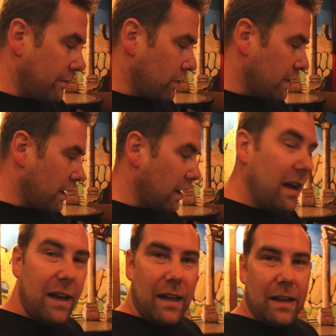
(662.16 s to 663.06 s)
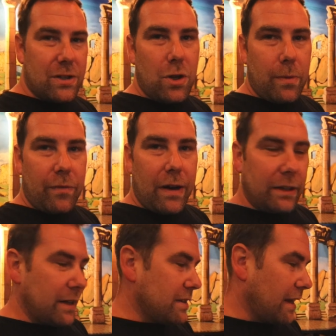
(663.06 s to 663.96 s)
the food here. It's super
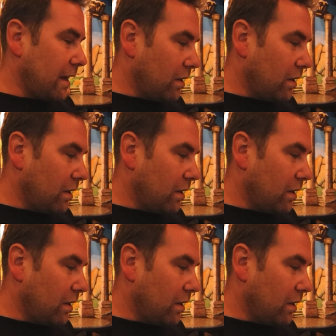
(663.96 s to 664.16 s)
friendly. It's like,